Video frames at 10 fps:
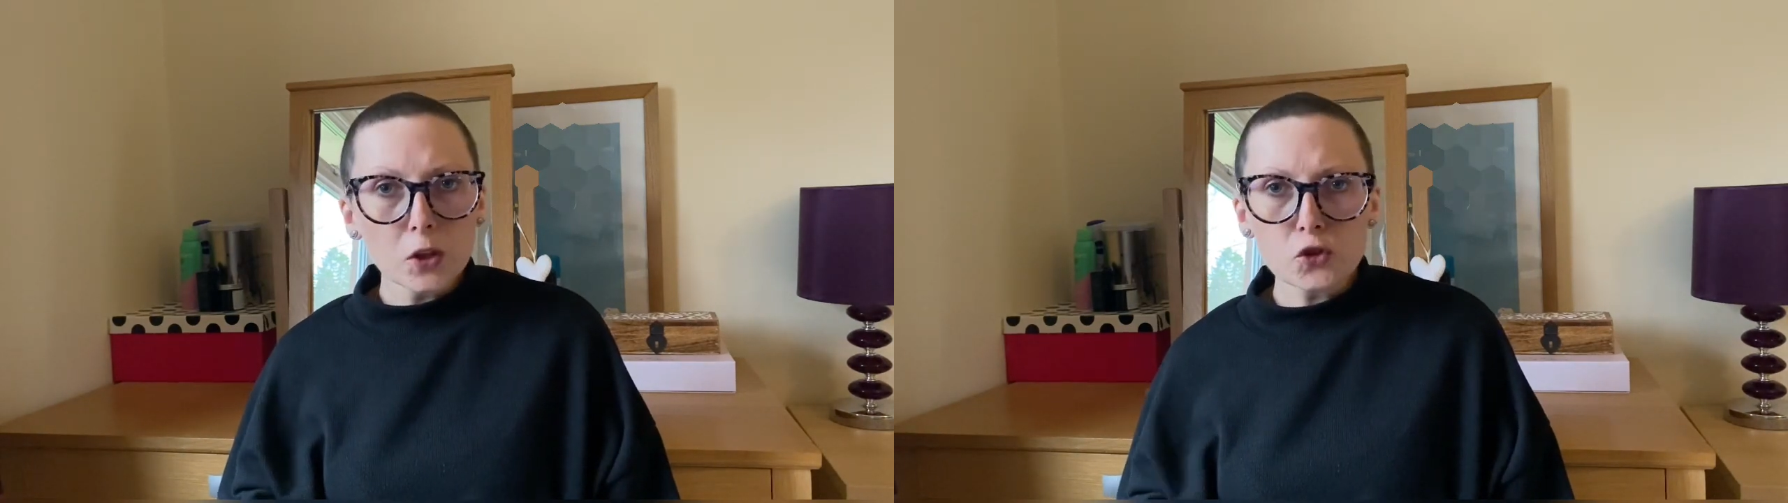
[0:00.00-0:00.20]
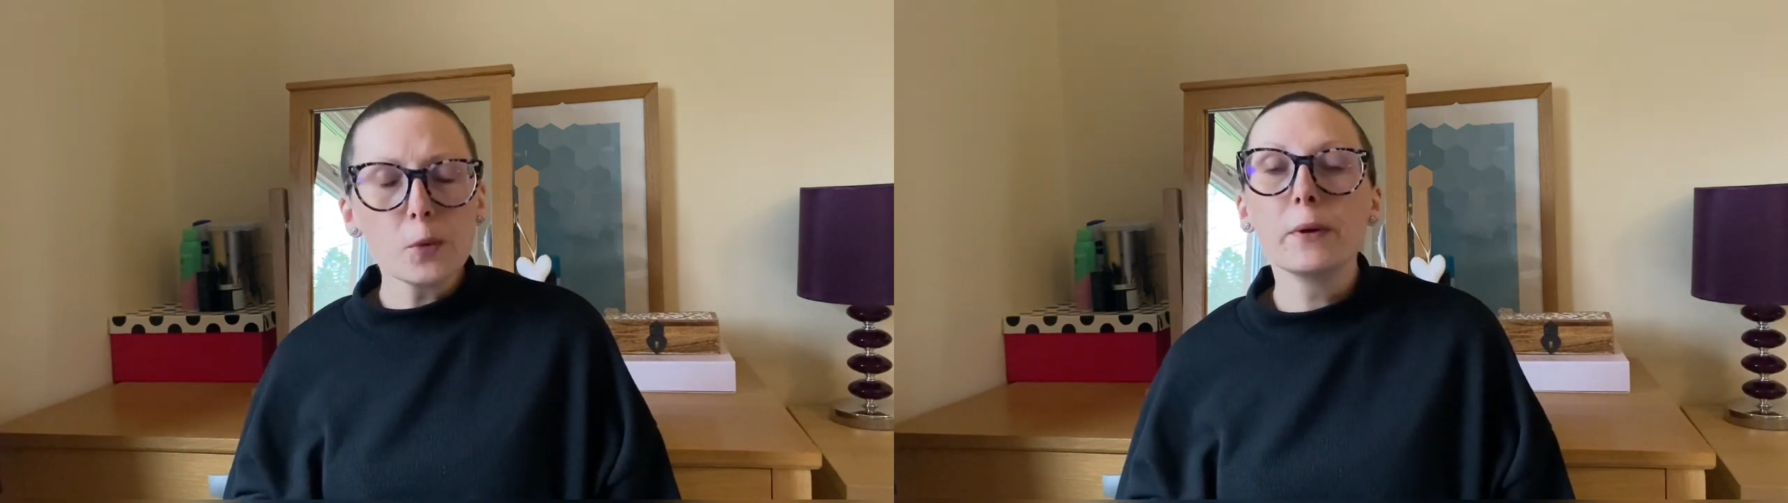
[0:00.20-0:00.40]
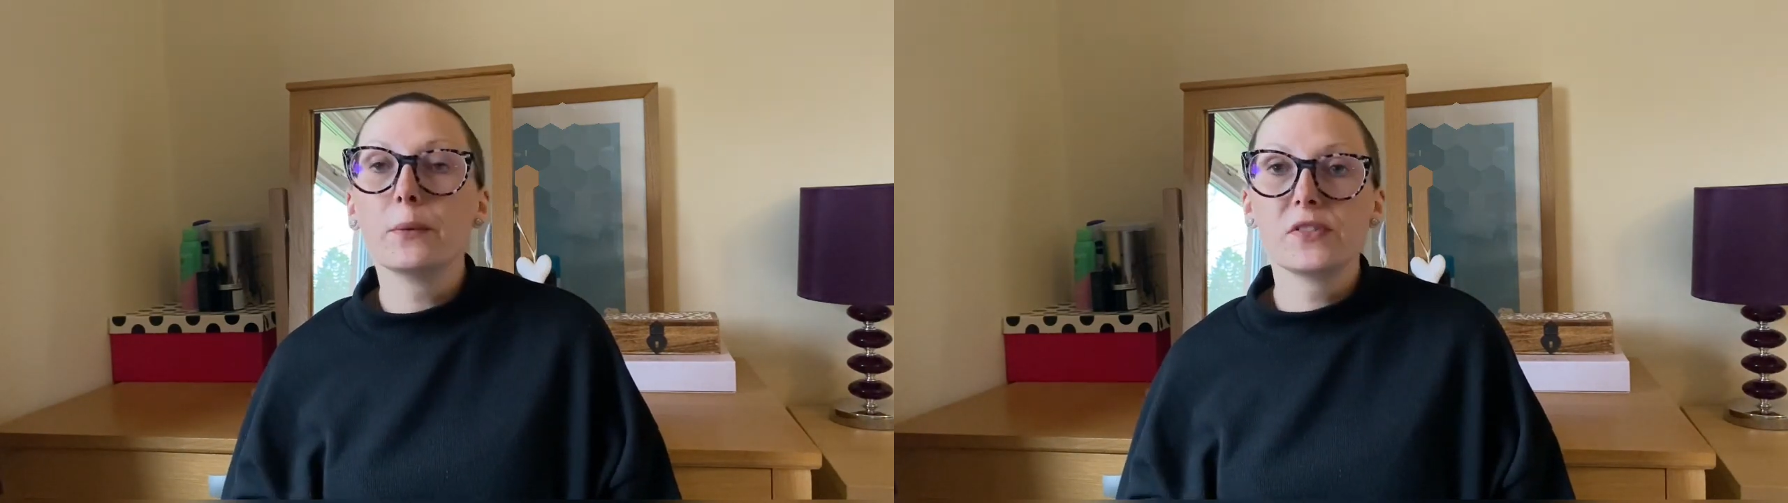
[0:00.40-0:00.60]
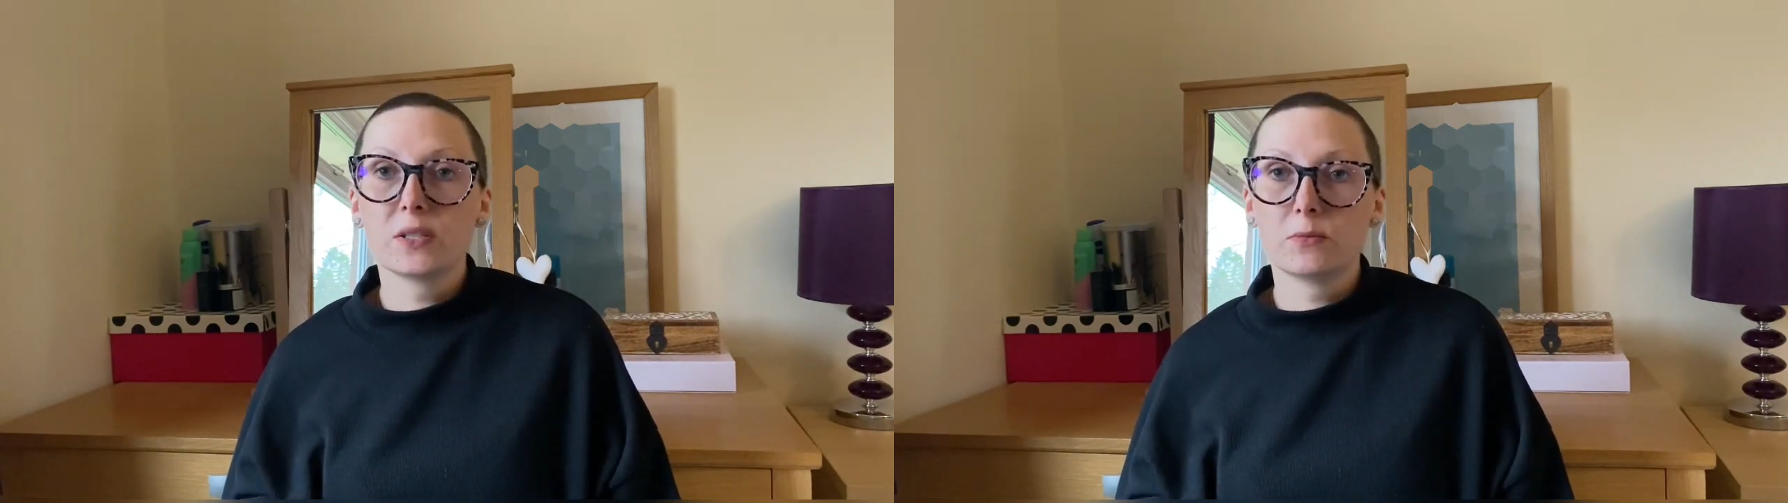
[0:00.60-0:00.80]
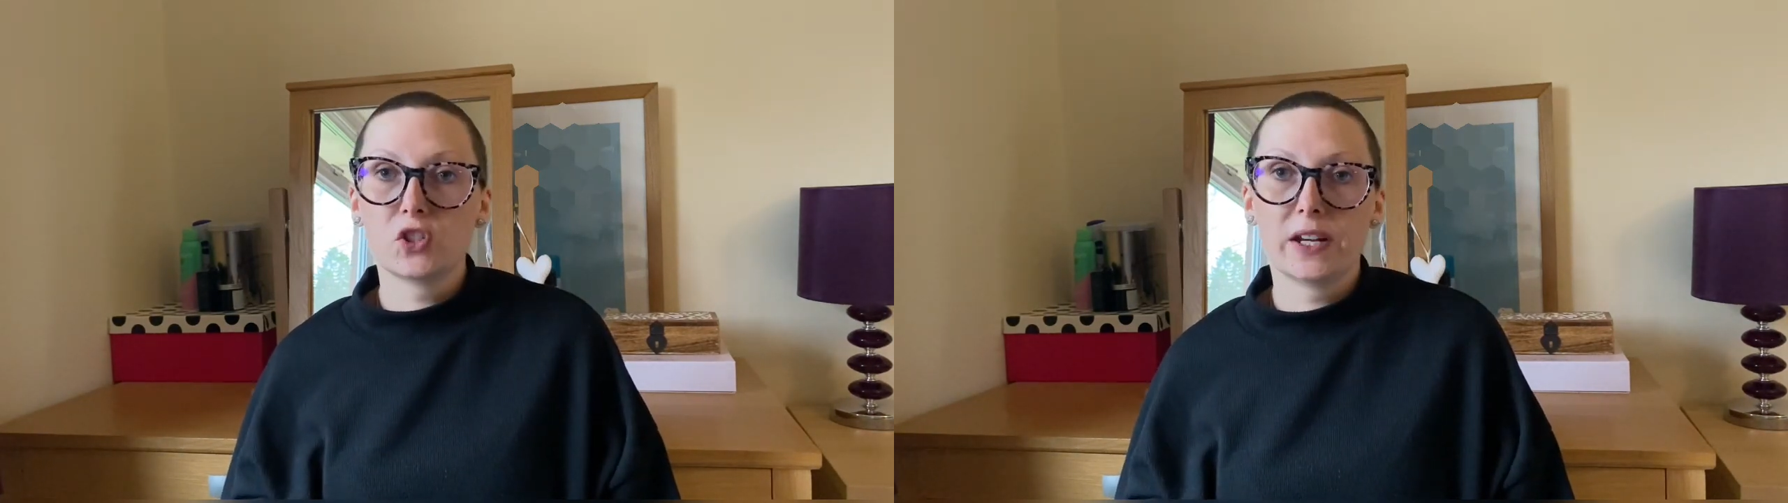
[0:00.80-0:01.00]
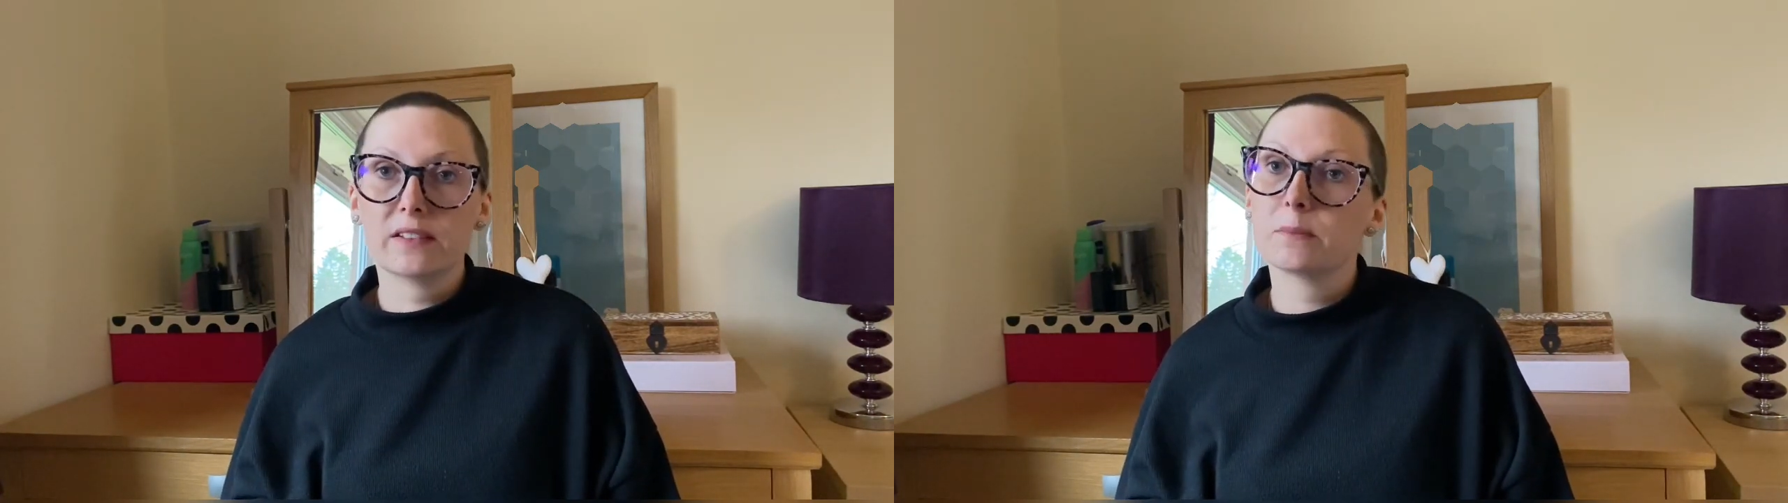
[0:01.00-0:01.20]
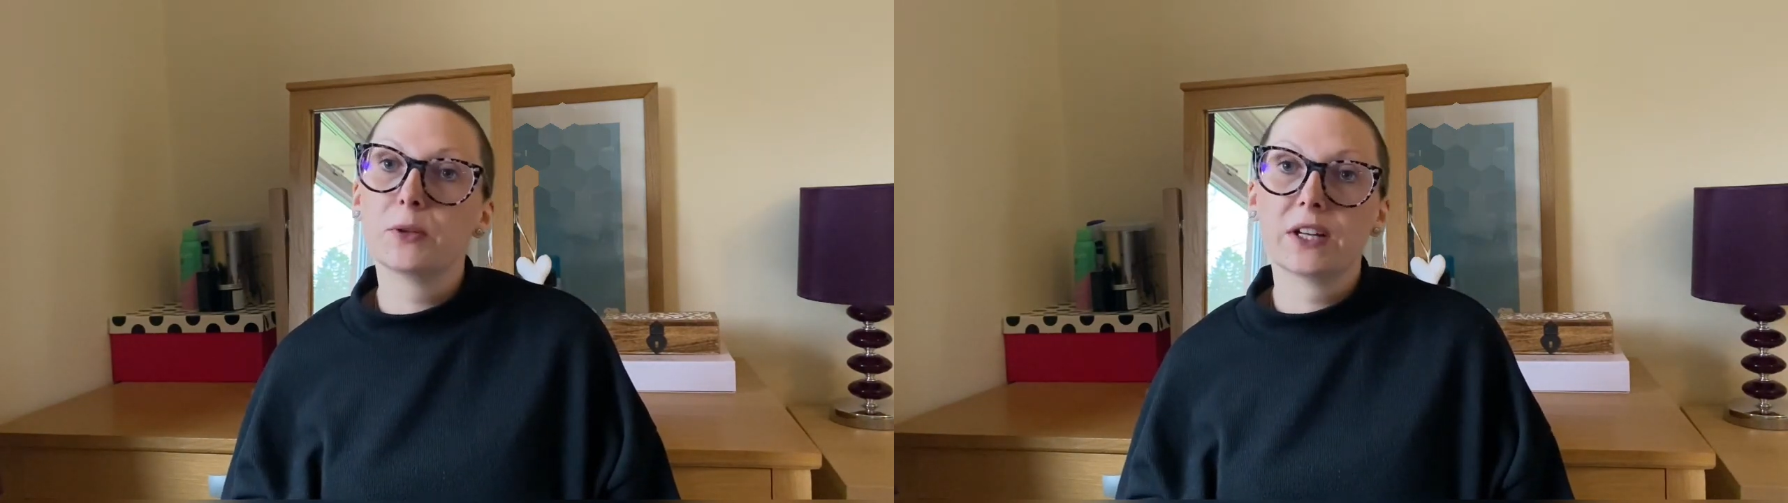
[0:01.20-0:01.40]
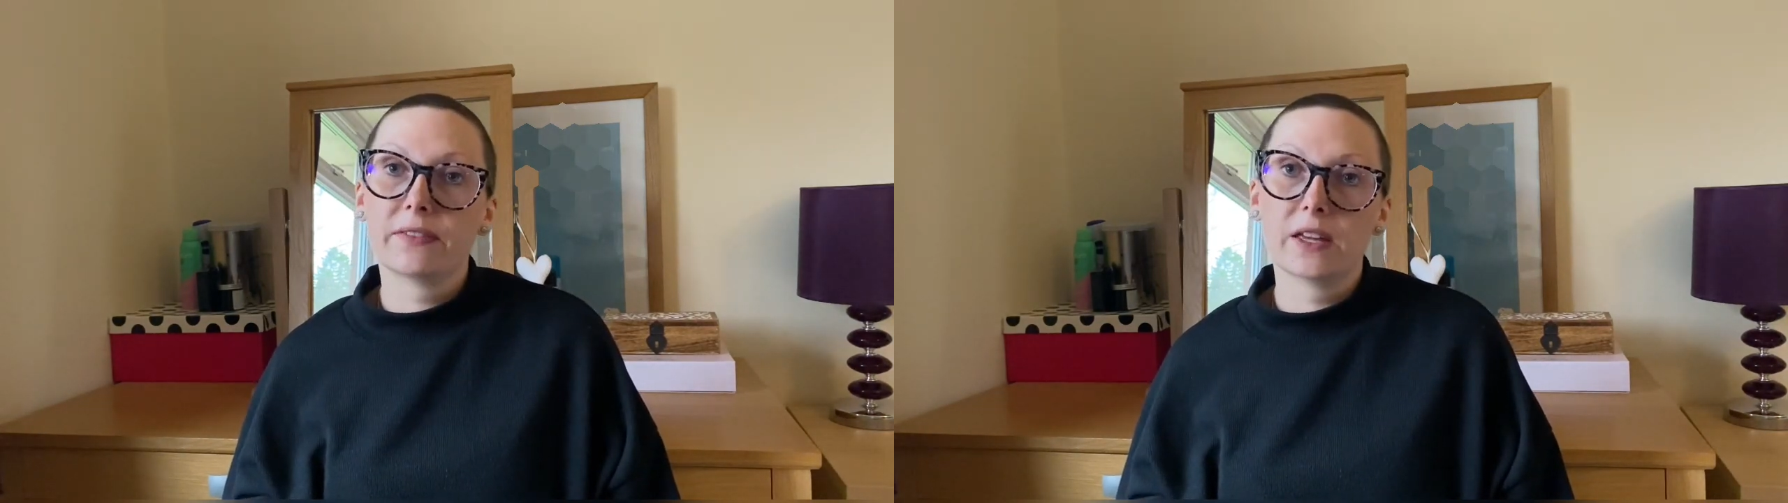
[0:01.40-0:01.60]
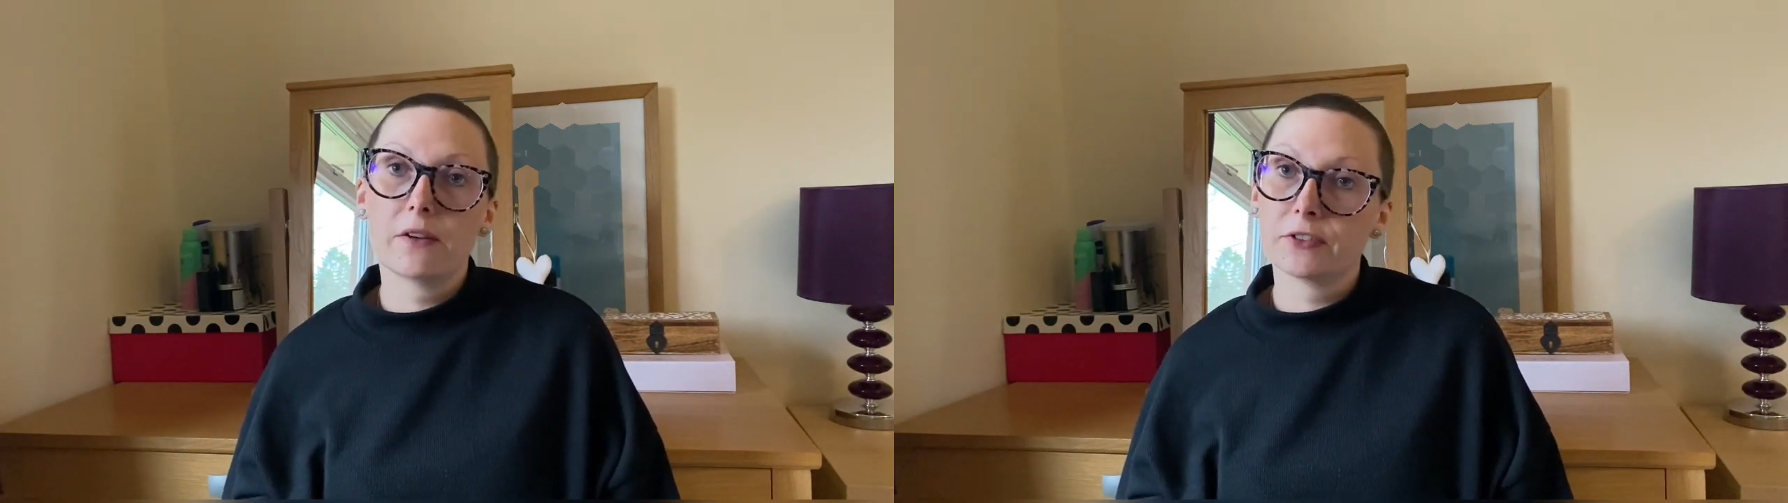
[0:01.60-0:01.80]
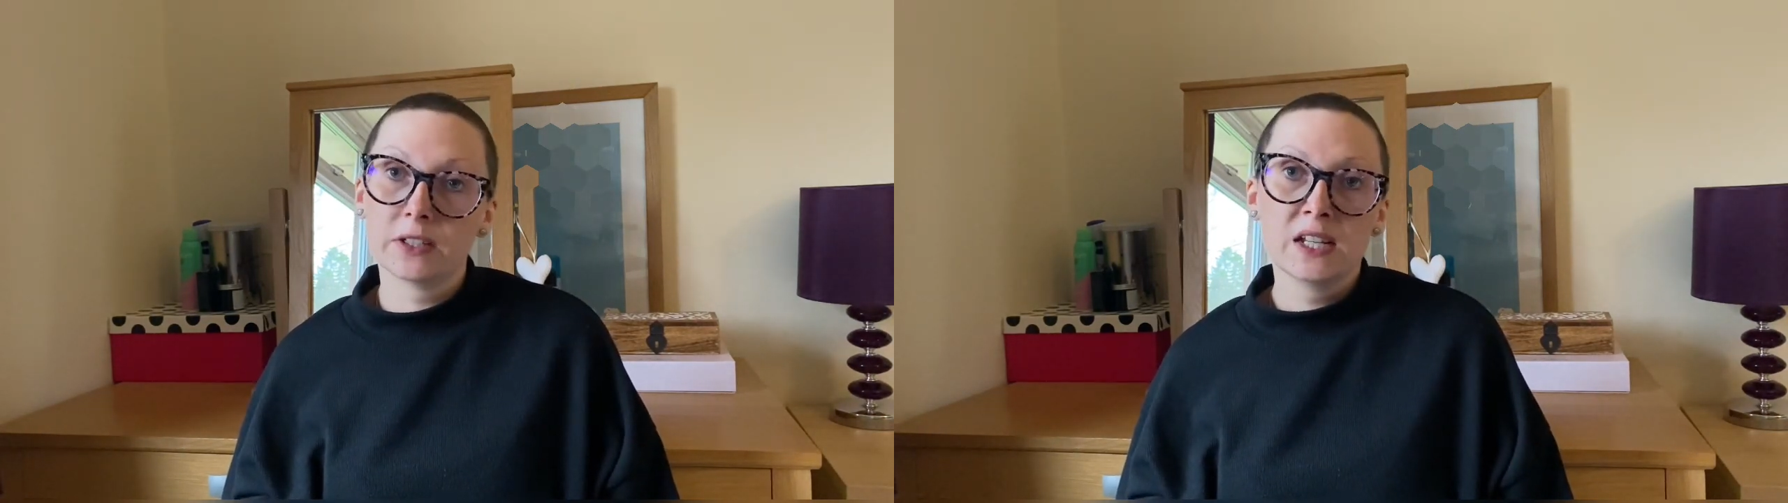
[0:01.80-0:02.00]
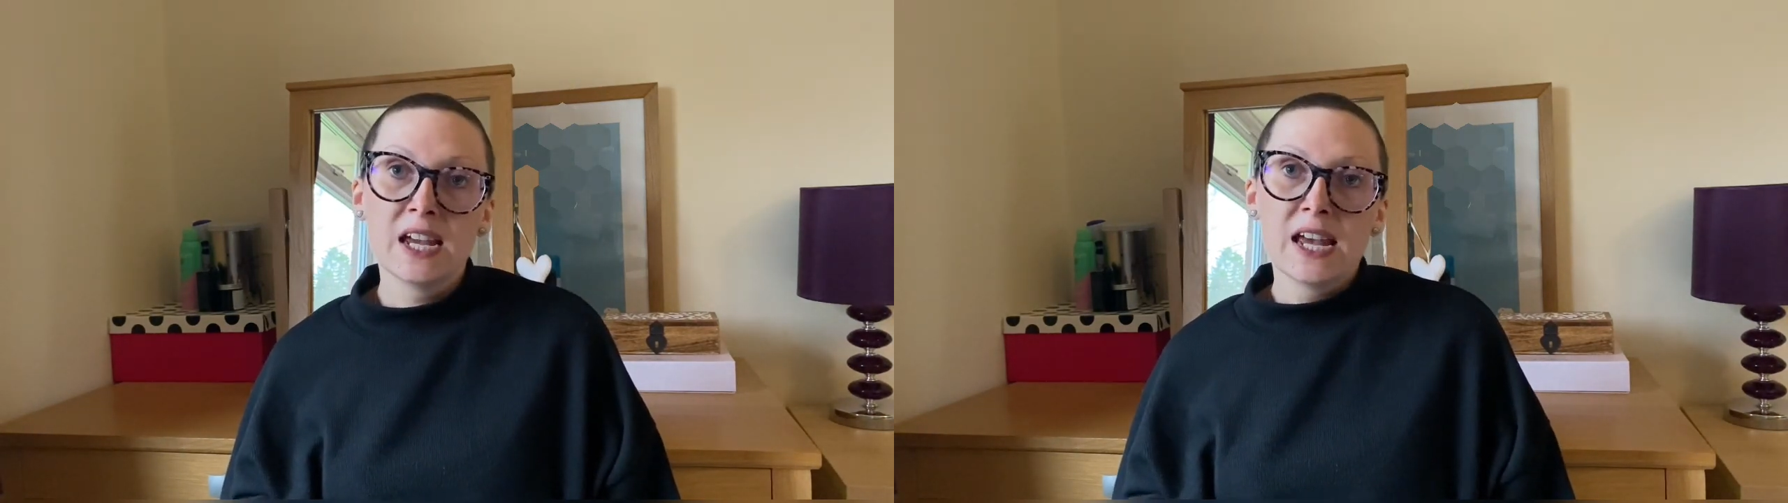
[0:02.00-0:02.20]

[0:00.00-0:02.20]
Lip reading: top it with some cheese and put it in the oven,